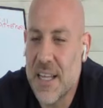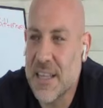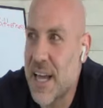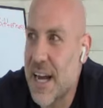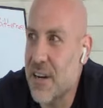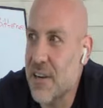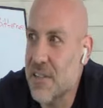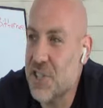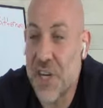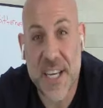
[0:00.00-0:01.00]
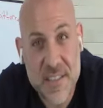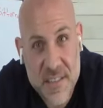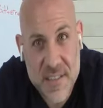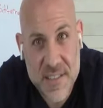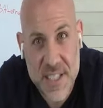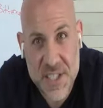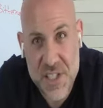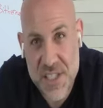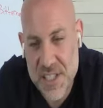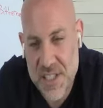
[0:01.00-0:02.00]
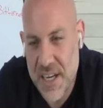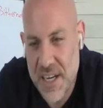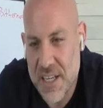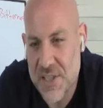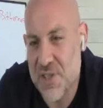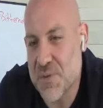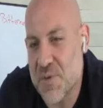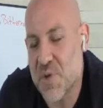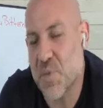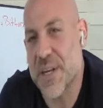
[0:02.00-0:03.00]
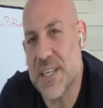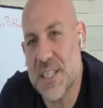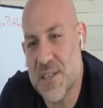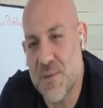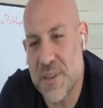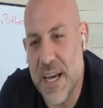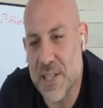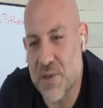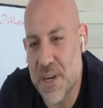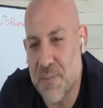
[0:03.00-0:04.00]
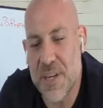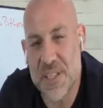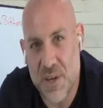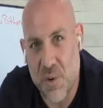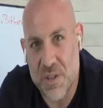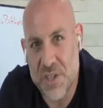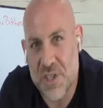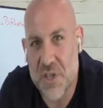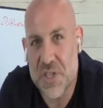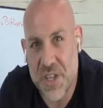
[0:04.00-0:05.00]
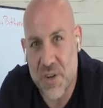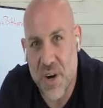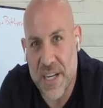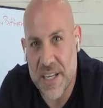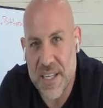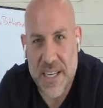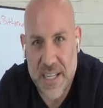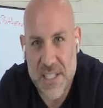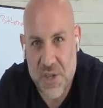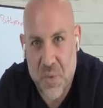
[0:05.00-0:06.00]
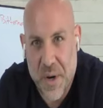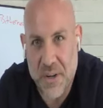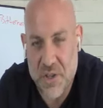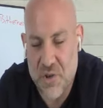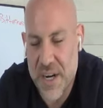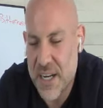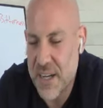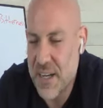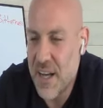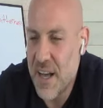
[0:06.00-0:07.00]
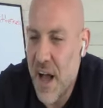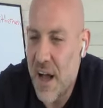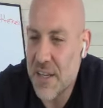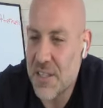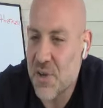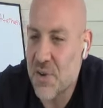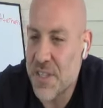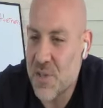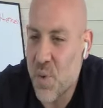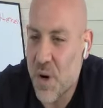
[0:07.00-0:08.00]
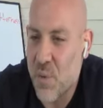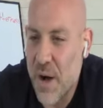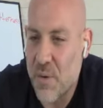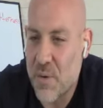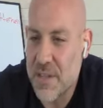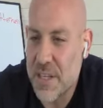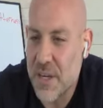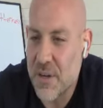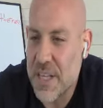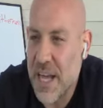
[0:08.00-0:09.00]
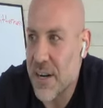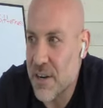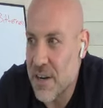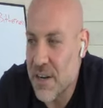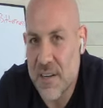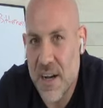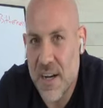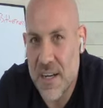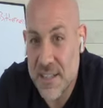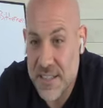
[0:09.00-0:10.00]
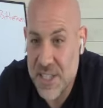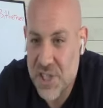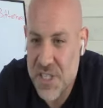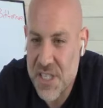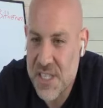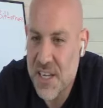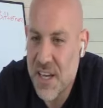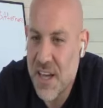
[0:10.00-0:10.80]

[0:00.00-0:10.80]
lighter chicken dishes because there's some sweetness with that drink because of the orange juice and the grenadine. It is a sweeter drink, so it does work well with lighter dishes.